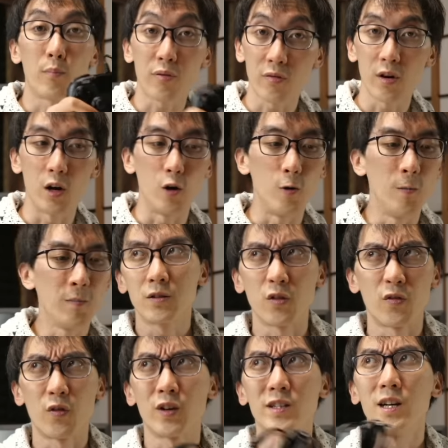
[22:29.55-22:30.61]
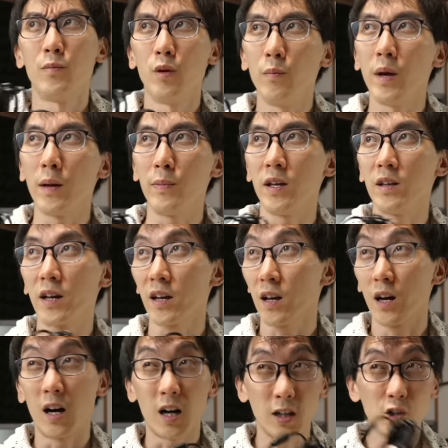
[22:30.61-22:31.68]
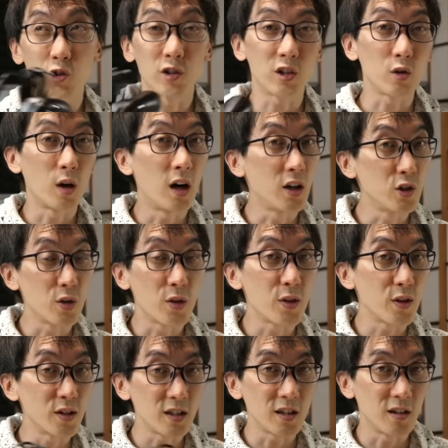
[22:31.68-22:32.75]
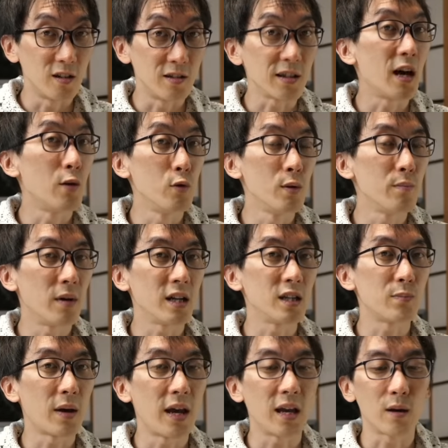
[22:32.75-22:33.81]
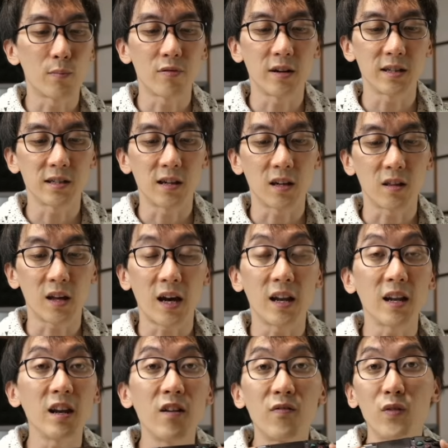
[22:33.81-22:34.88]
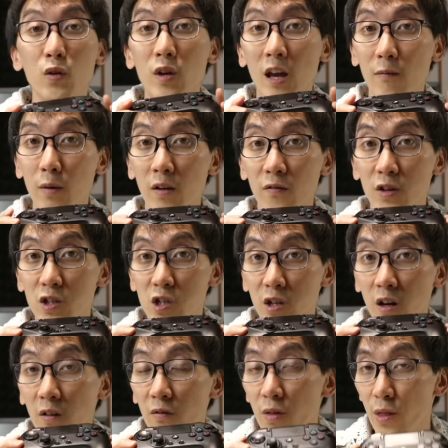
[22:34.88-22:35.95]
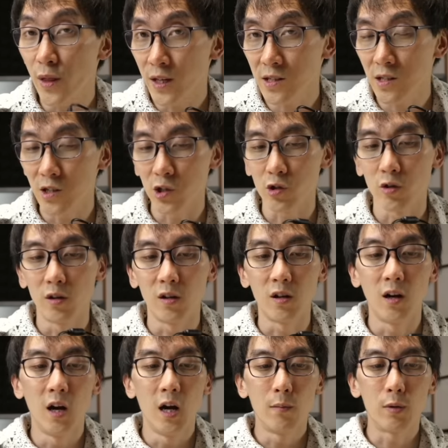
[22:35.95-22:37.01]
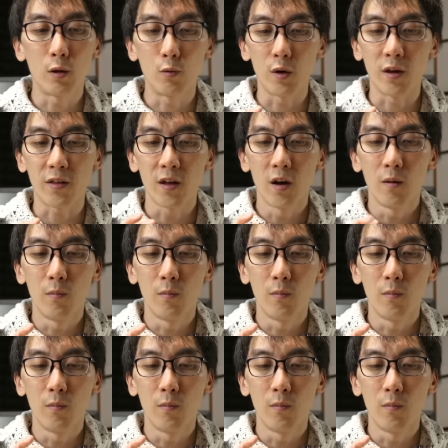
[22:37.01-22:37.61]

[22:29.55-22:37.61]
Pro. So for example, maybe like $100 to $130, I wouldn't mind paying a price like that if you gave me a version of this controller, but with